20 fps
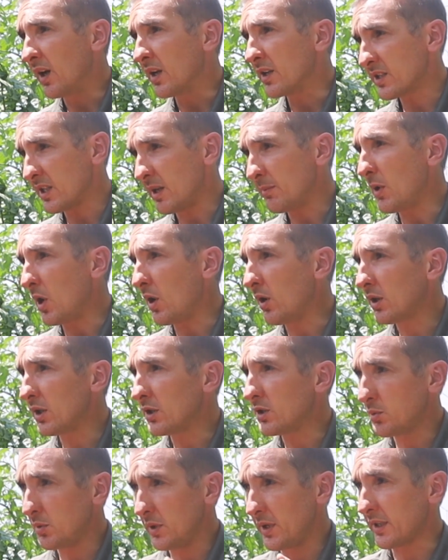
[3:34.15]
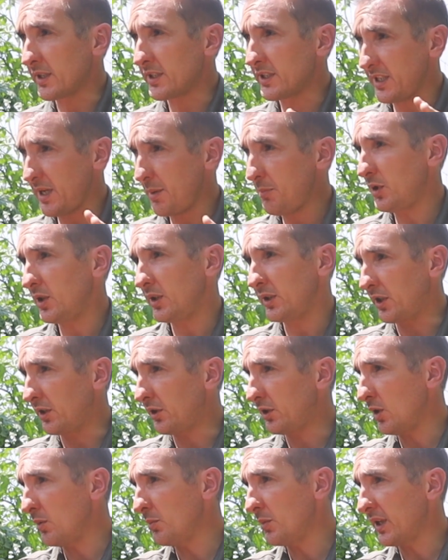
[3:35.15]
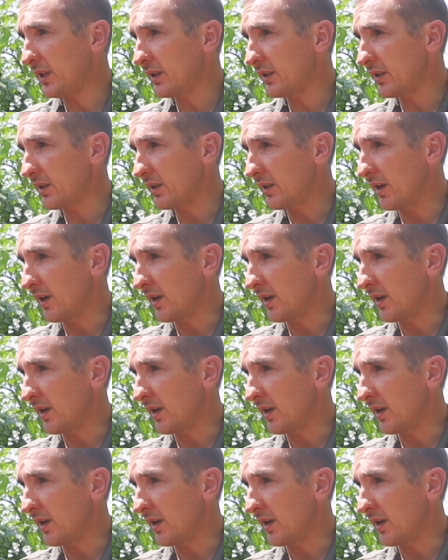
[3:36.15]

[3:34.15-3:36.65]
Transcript: Some markets will accept determinate